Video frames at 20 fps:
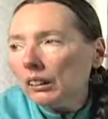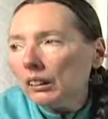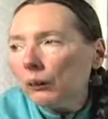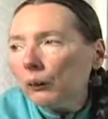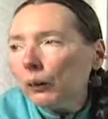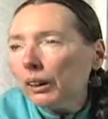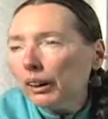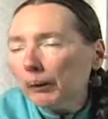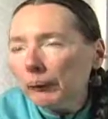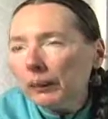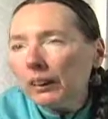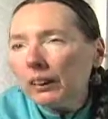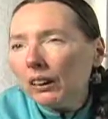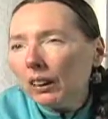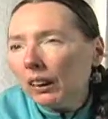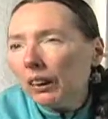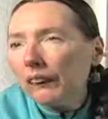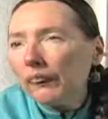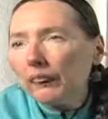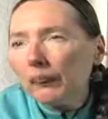way
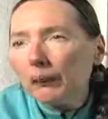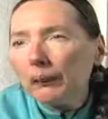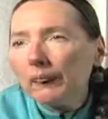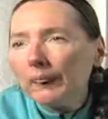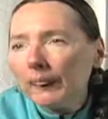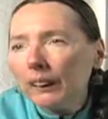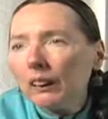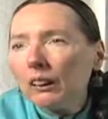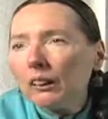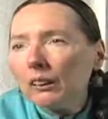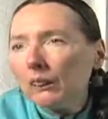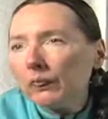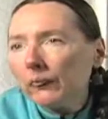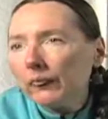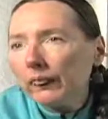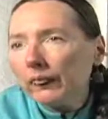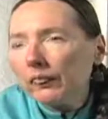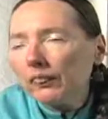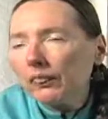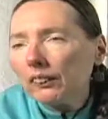beyond
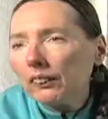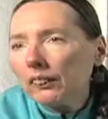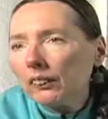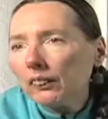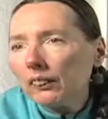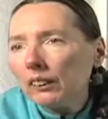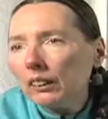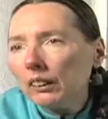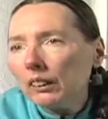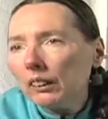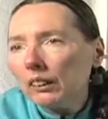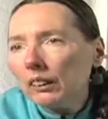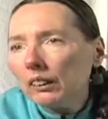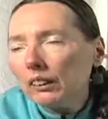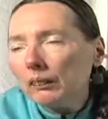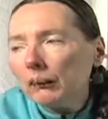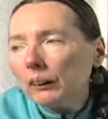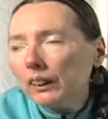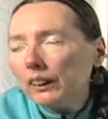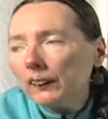themselves to
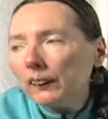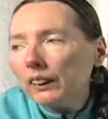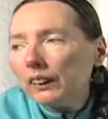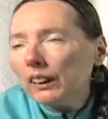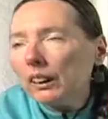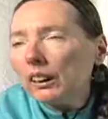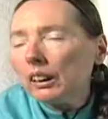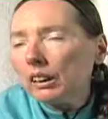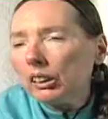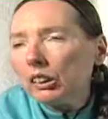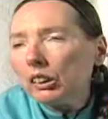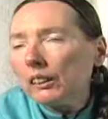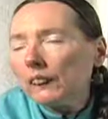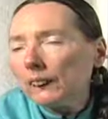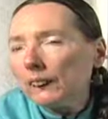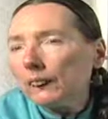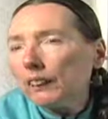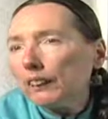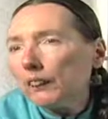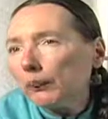make the
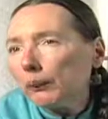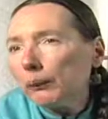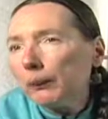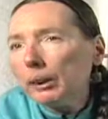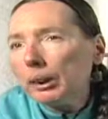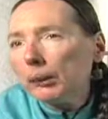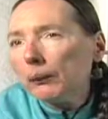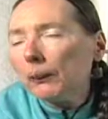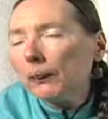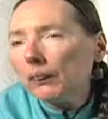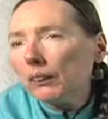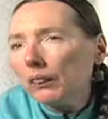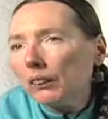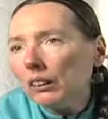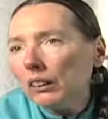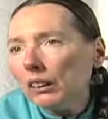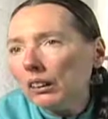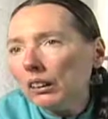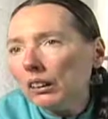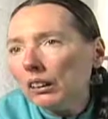connections to other people
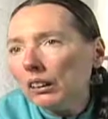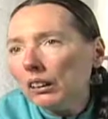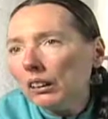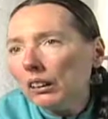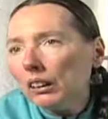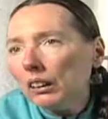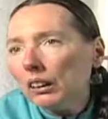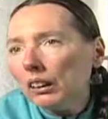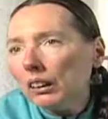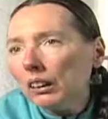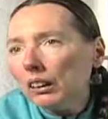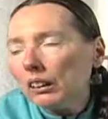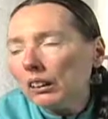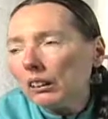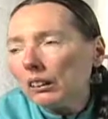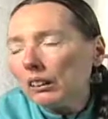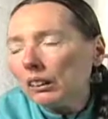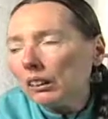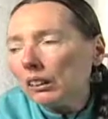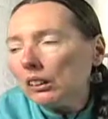
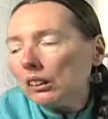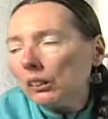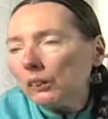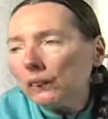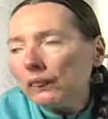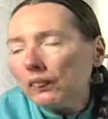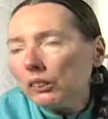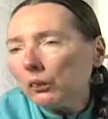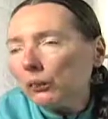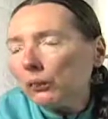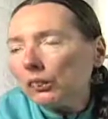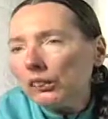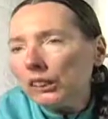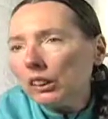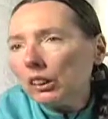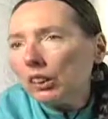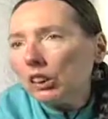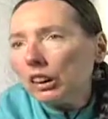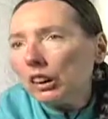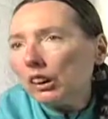and, you know,
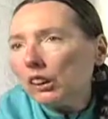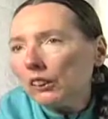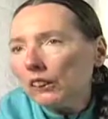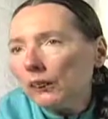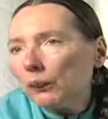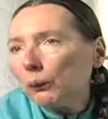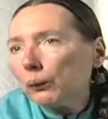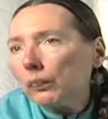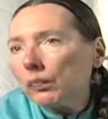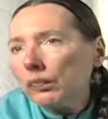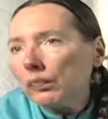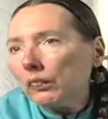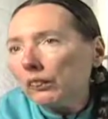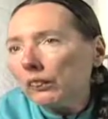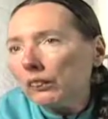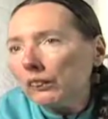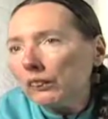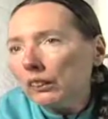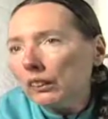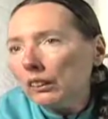literally change the
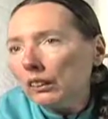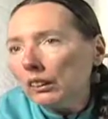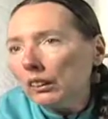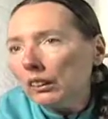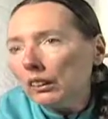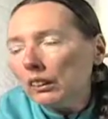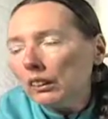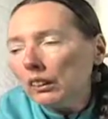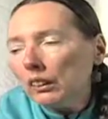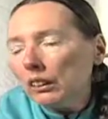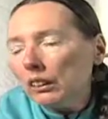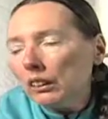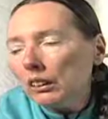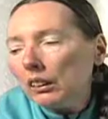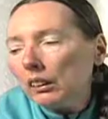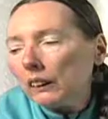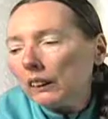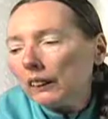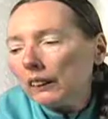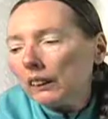world
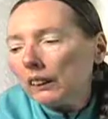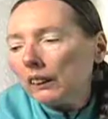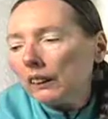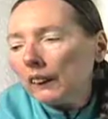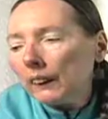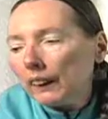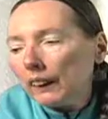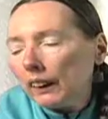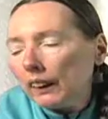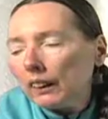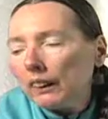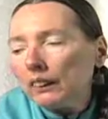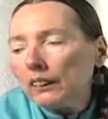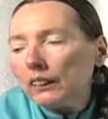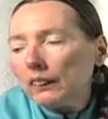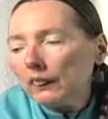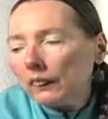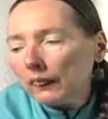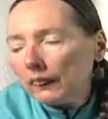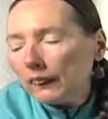it's
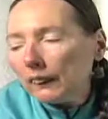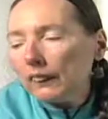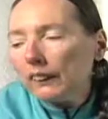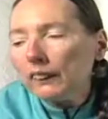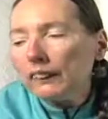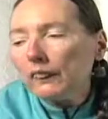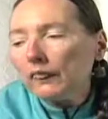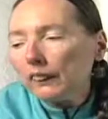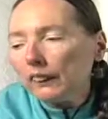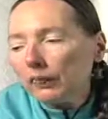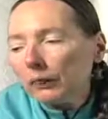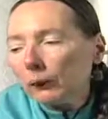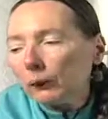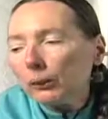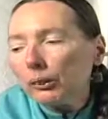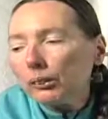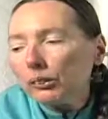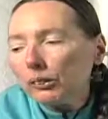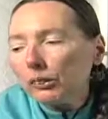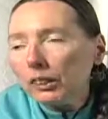exciting to think that the
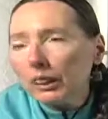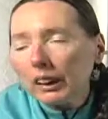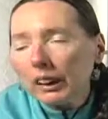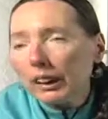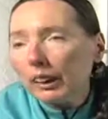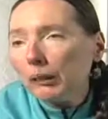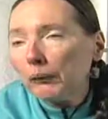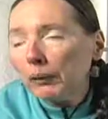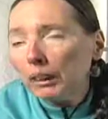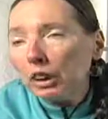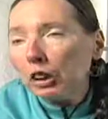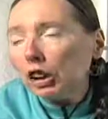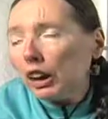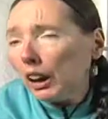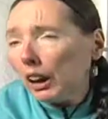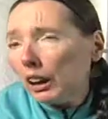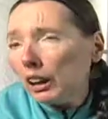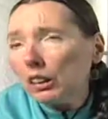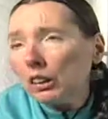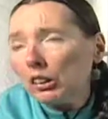world can be
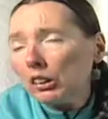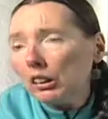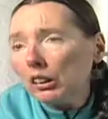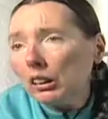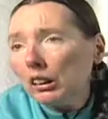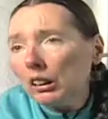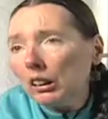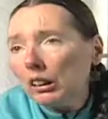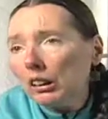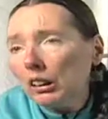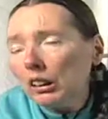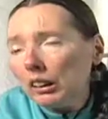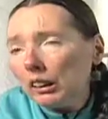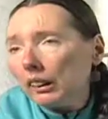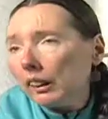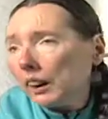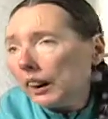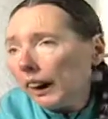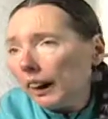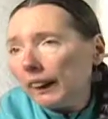changed.
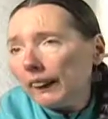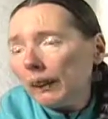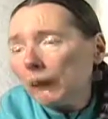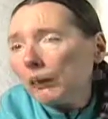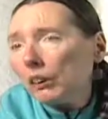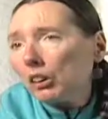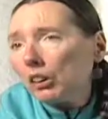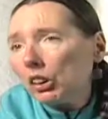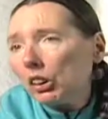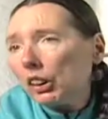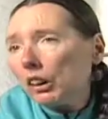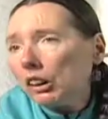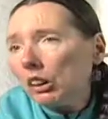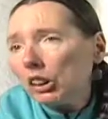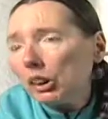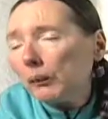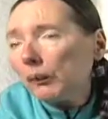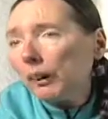And it has been changed